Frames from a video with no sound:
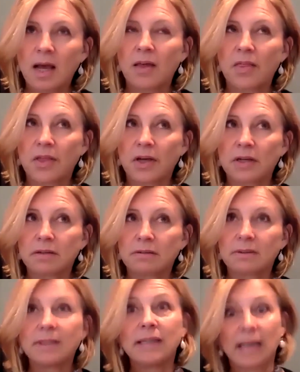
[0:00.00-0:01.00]
that
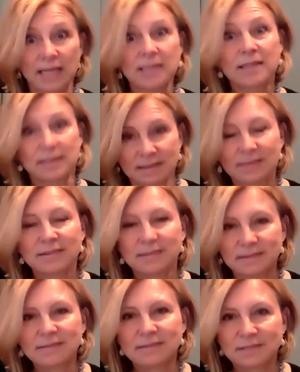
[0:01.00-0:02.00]
yes,
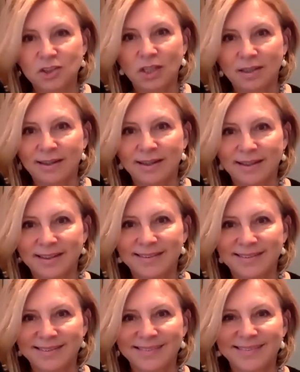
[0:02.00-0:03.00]
certainly,
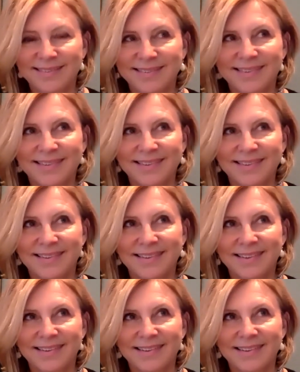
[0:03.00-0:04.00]

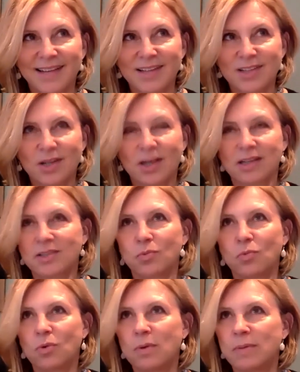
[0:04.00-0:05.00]
as a
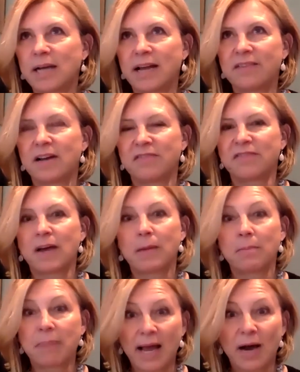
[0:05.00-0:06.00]
woman, I
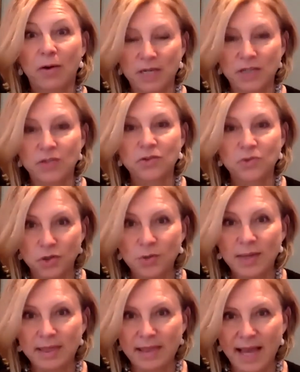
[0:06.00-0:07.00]
found power in
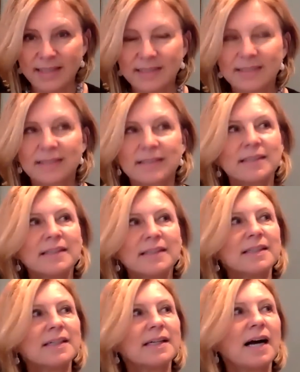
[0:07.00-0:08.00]
doing
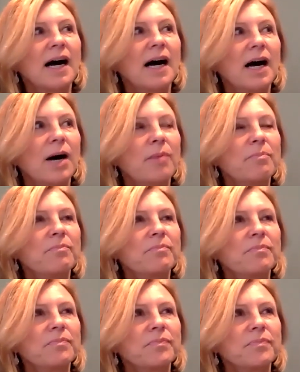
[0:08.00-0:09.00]
that.
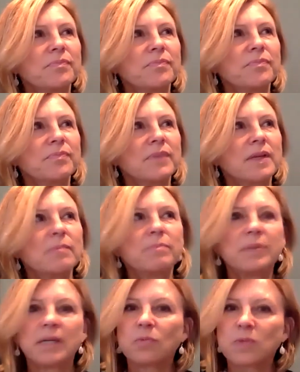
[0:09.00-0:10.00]

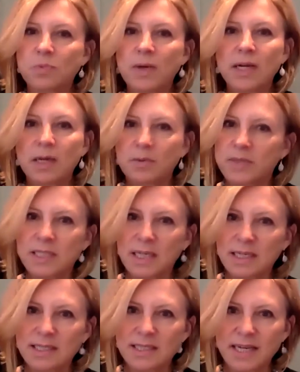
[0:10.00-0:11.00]
But it was when I was
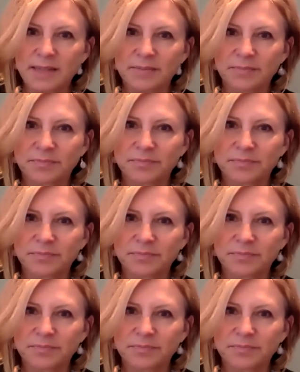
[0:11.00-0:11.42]
16.